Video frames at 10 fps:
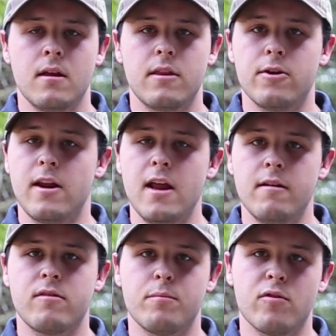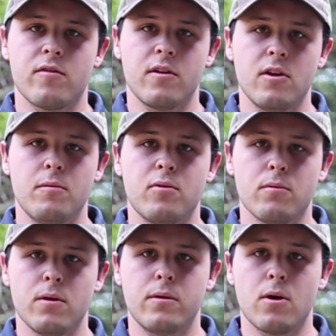They're native to Brazil,
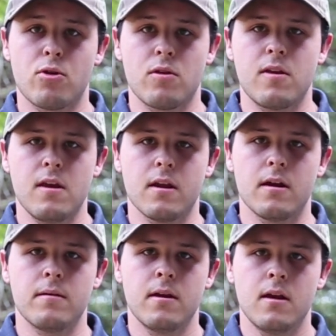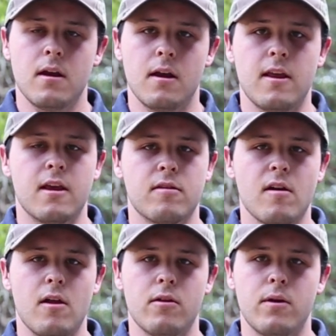Peru, and Argentina, and they can
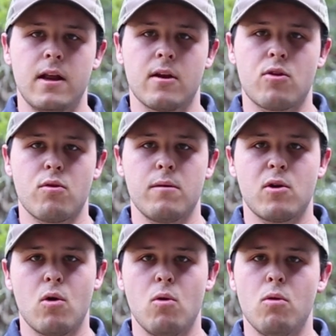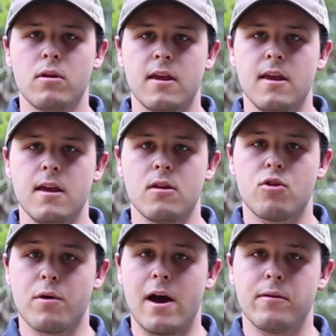tolerate extreme cold, heat,
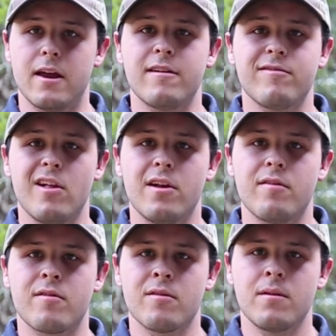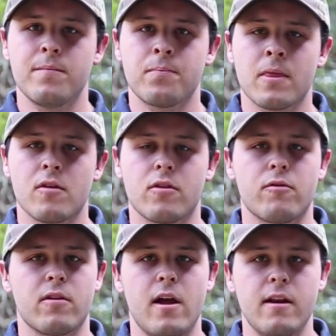drought, and floods. So
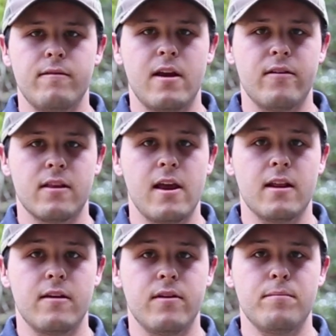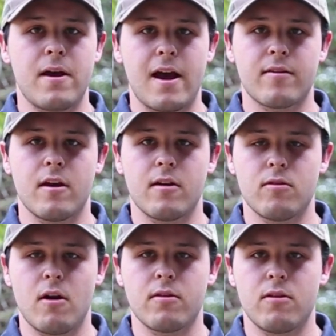there's a lot of negative impacts I
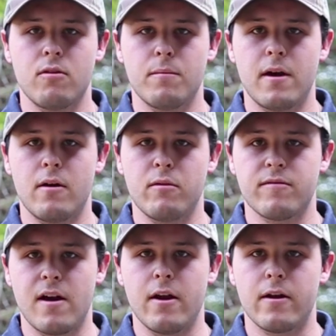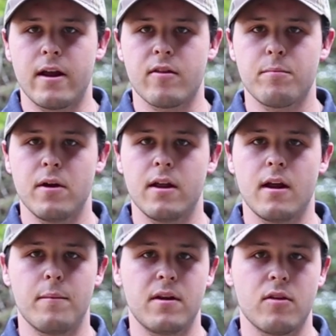could talk to you about with fire ants, but
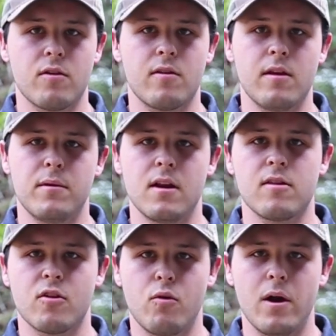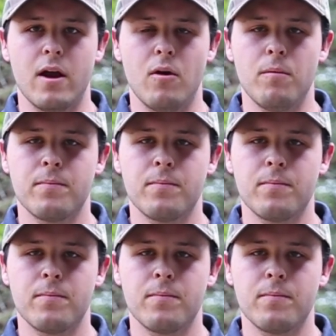I'm going to just limit it to quail.